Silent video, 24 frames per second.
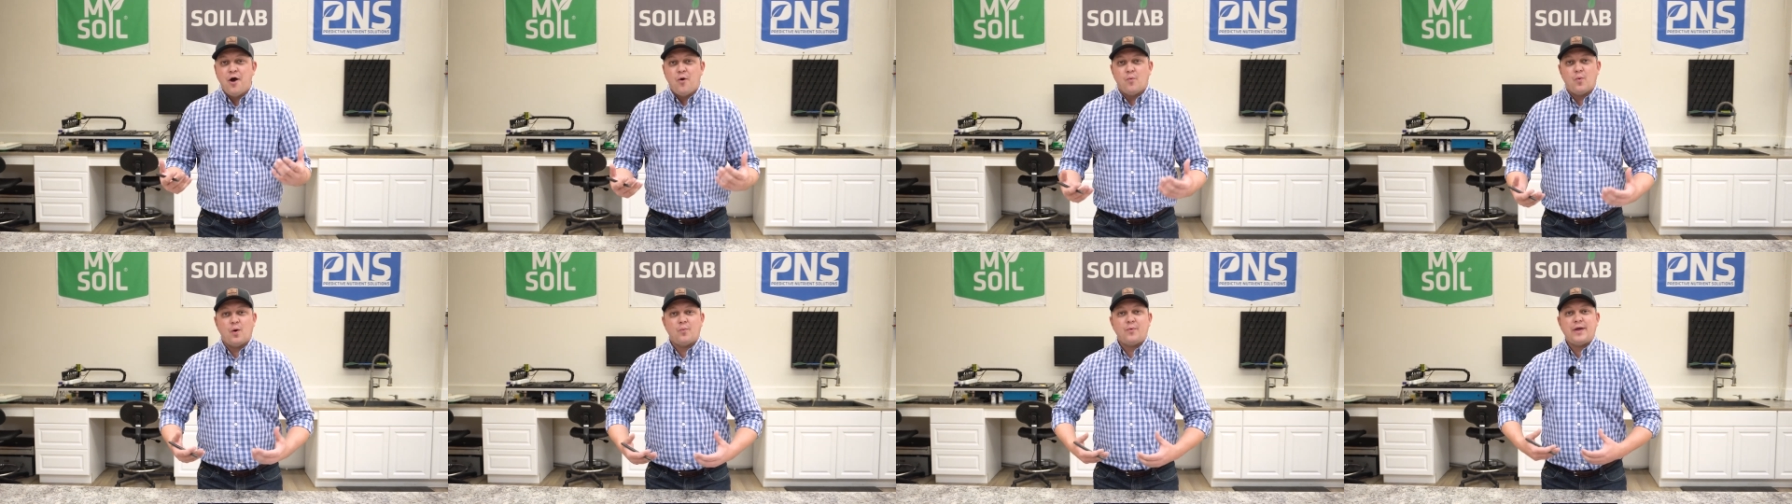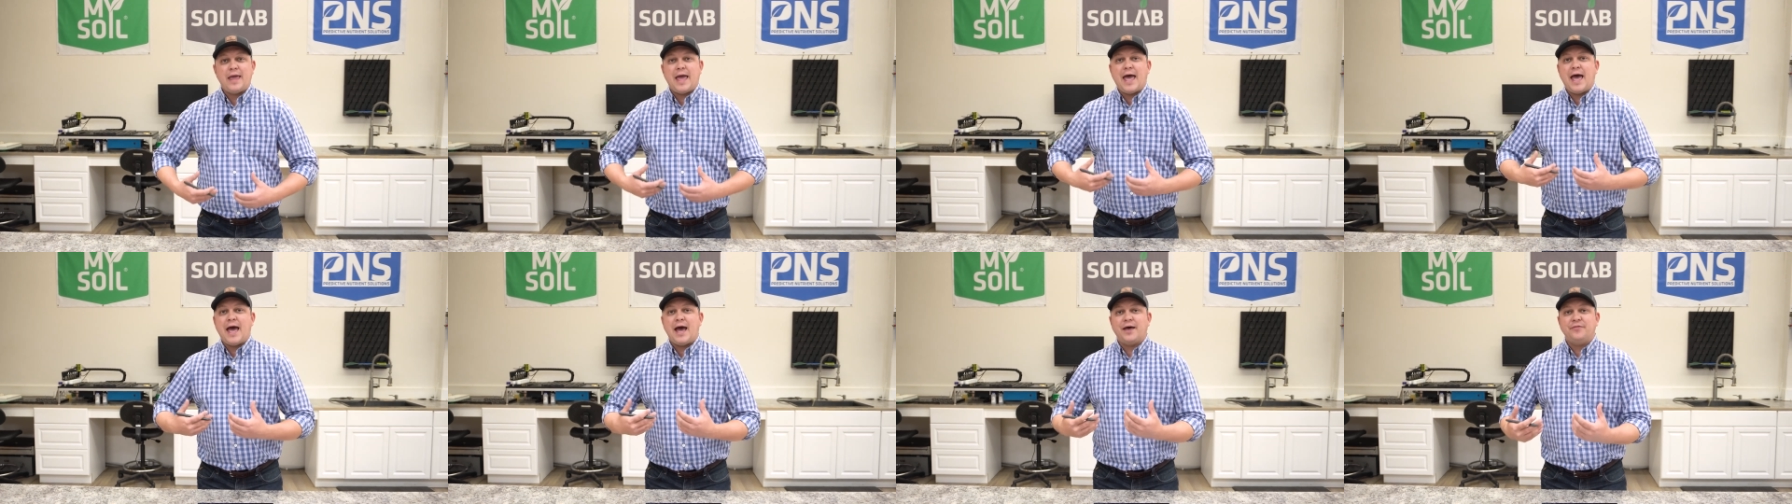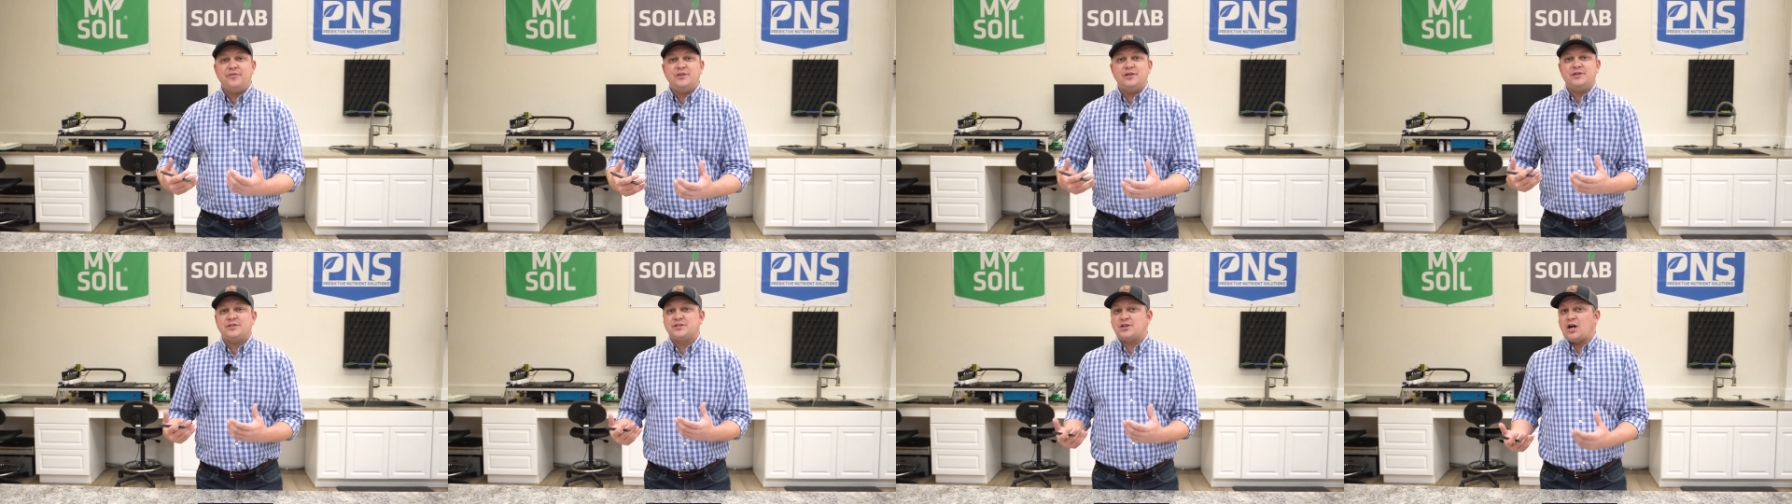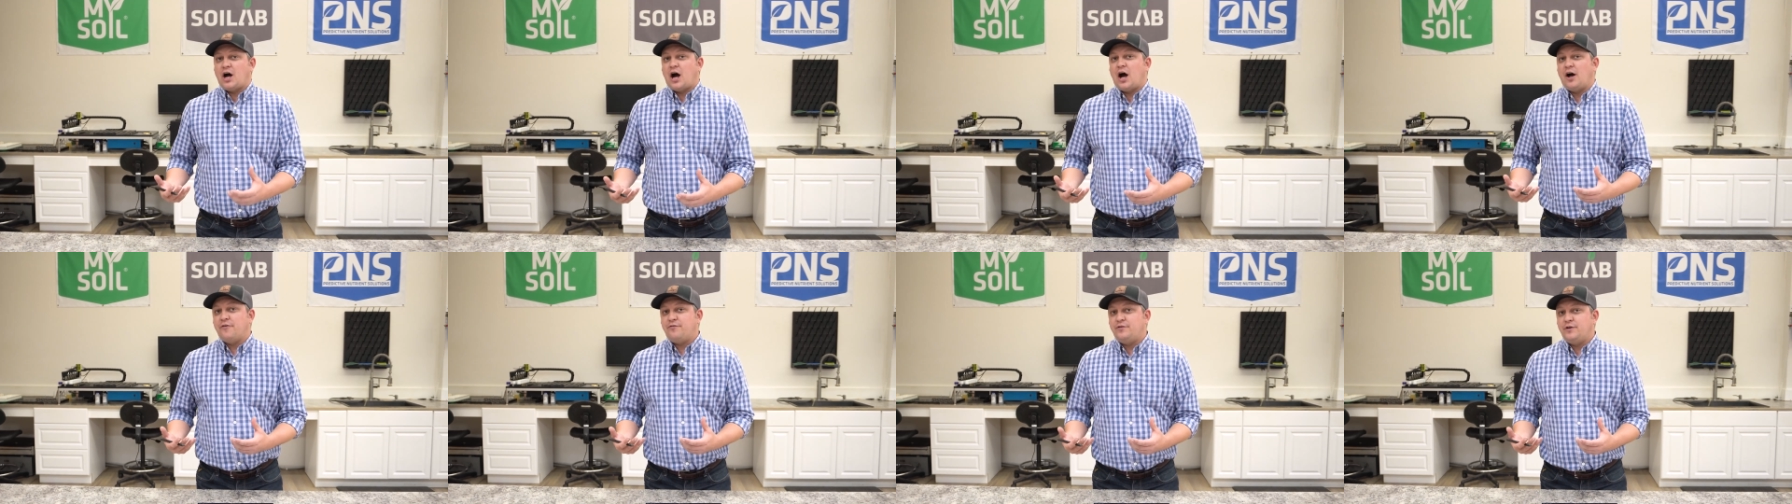When we add these
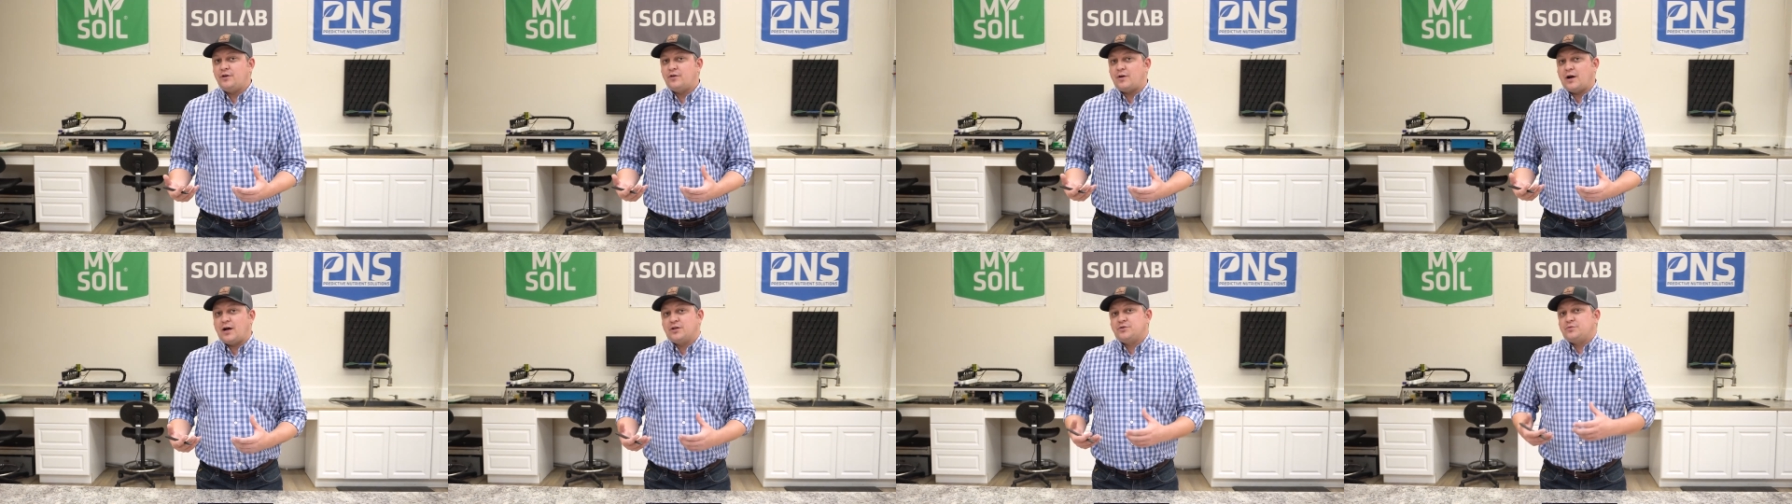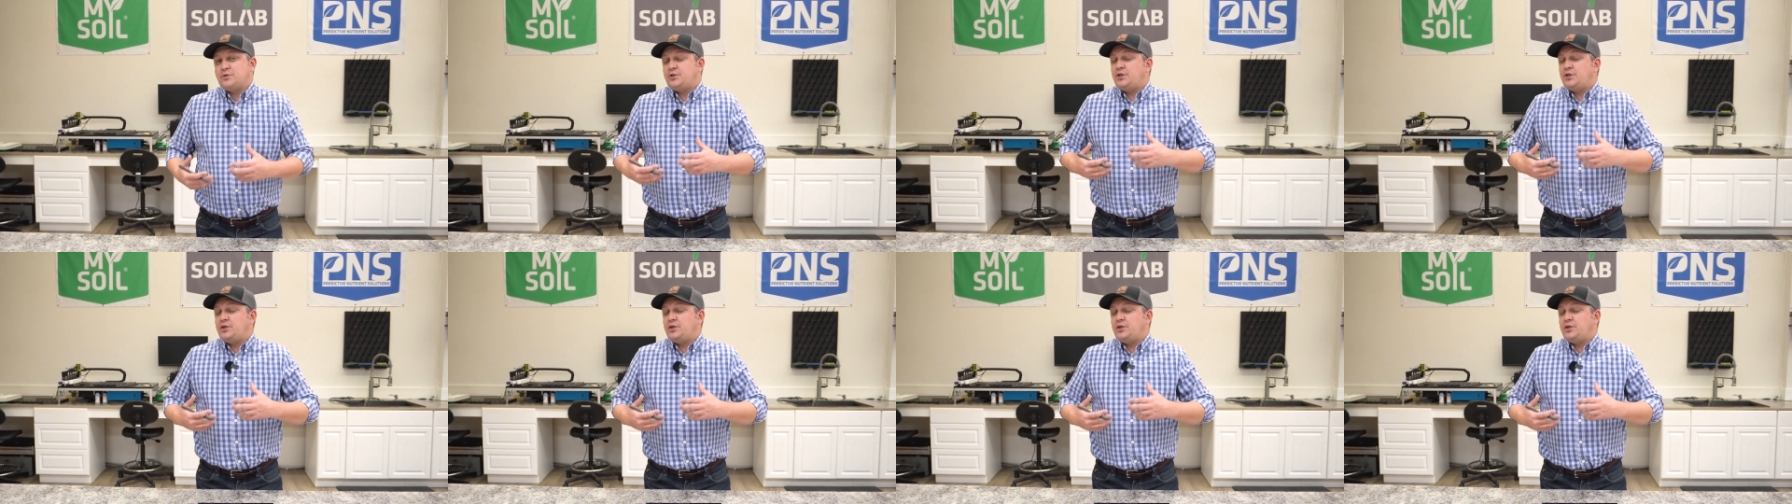coffee grounds,